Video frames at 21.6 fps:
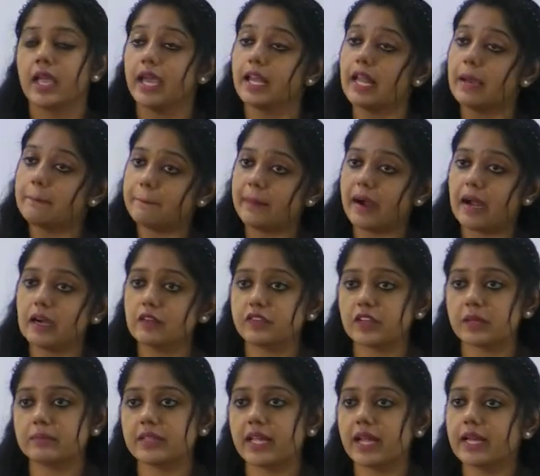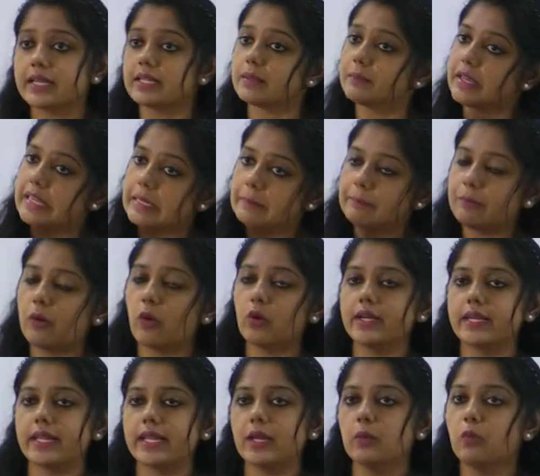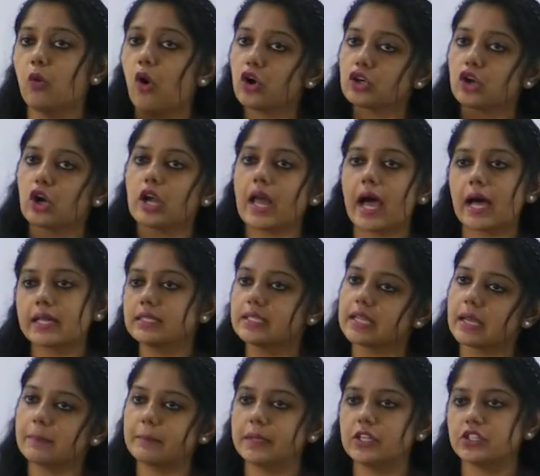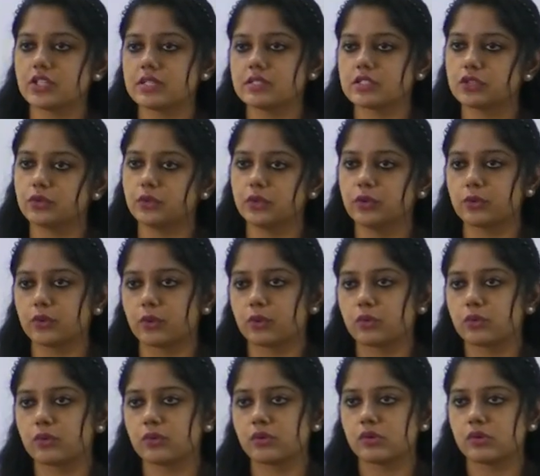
And apart from that, in polity, what all other commissions do you know?